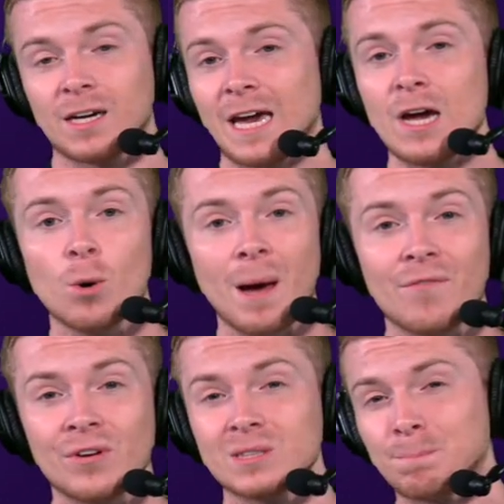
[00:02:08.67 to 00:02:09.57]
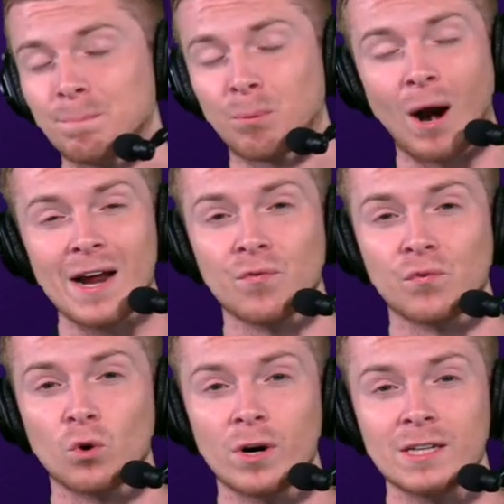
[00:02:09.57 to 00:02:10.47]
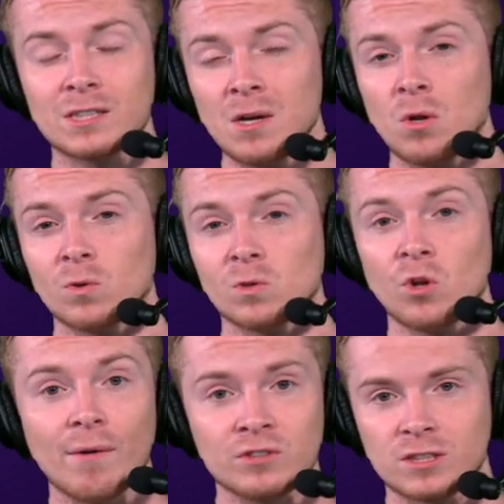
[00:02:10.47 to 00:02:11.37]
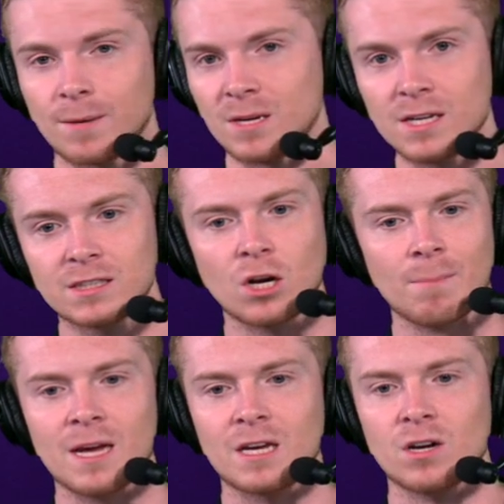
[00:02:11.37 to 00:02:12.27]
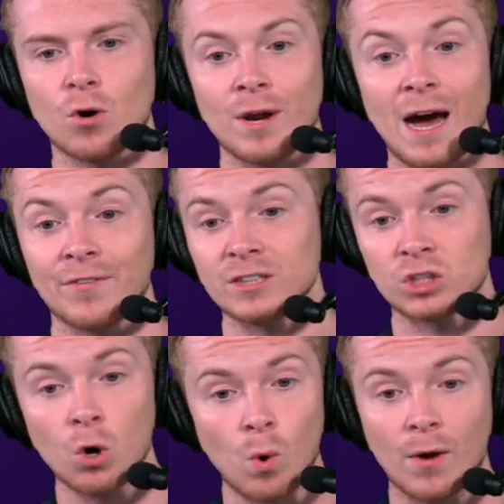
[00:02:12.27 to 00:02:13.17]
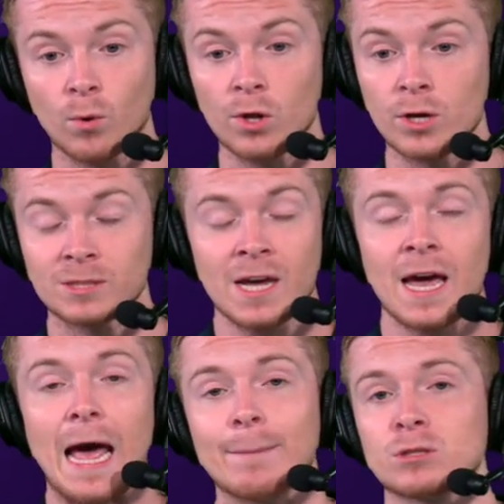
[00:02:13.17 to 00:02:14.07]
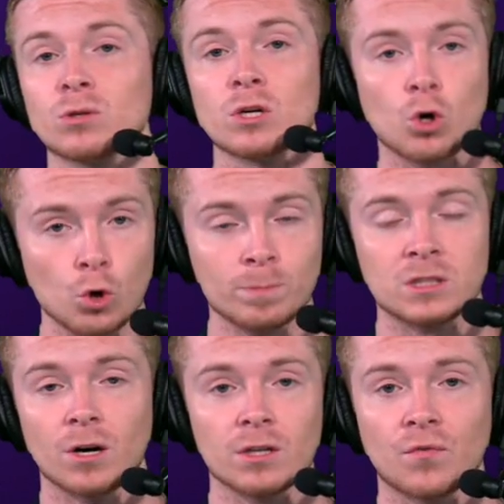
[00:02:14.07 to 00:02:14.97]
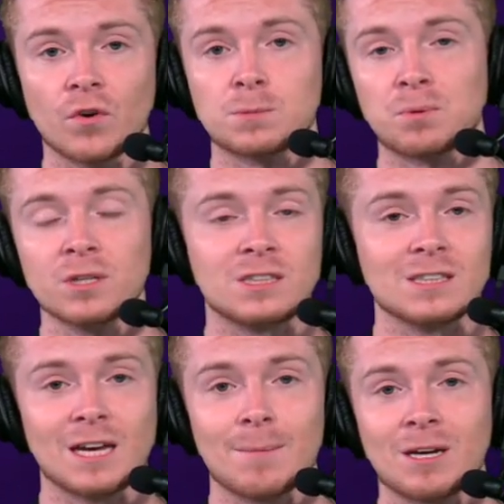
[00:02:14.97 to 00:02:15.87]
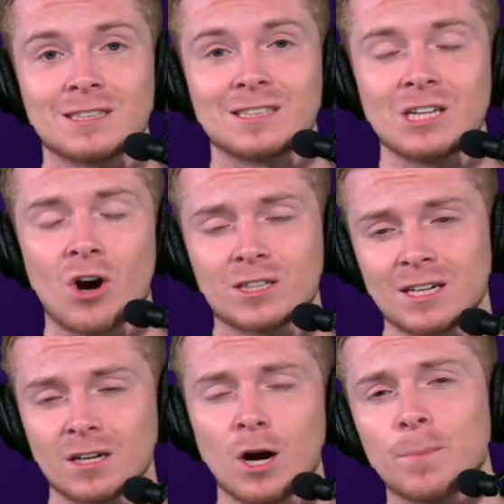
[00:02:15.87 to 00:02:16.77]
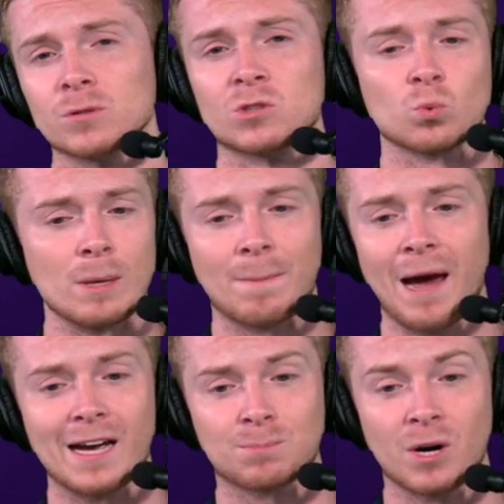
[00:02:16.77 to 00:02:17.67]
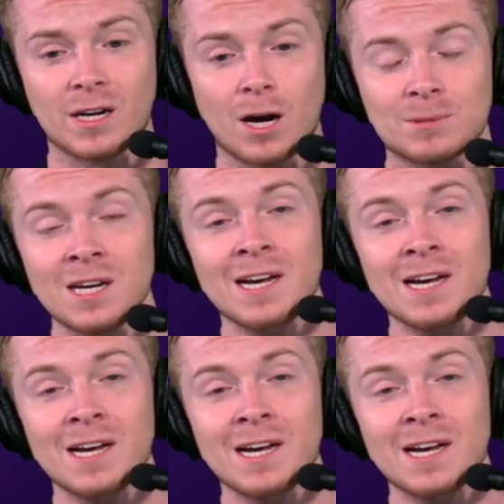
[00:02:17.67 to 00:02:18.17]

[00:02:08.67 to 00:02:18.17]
Caleb Evans, Brian Flores loves him. He's going to make it, no doubt. And then Jo'Wan Williams absolutely hooped during the first preseason game against the Seahawks, had a couple of sweet pass breakups.